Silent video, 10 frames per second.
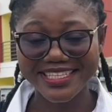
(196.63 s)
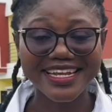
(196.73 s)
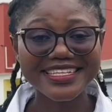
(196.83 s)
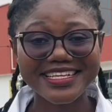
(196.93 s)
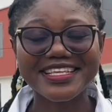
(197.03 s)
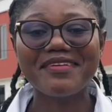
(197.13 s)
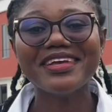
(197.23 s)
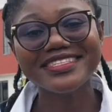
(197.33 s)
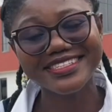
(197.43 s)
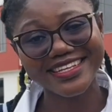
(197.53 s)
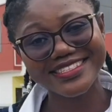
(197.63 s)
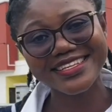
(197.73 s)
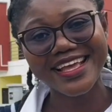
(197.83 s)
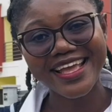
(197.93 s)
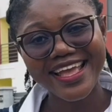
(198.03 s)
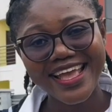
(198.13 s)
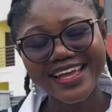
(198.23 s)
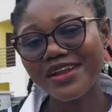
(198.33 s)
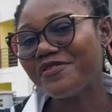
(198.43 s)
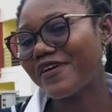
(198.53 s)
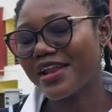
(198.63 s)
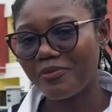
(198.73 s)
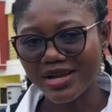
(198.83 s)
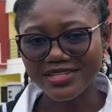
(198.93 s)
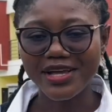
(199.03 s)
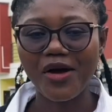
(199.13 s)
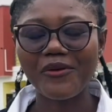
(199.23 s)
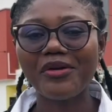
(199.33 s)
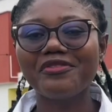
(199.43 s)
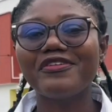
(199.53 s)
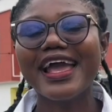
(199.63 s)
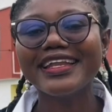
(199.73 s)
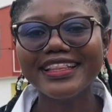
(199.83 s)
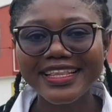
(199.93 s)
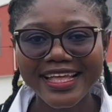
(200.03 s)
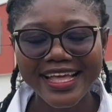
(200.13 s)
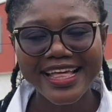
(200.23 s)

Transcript: The next assignment is that, can you find a practical way of finding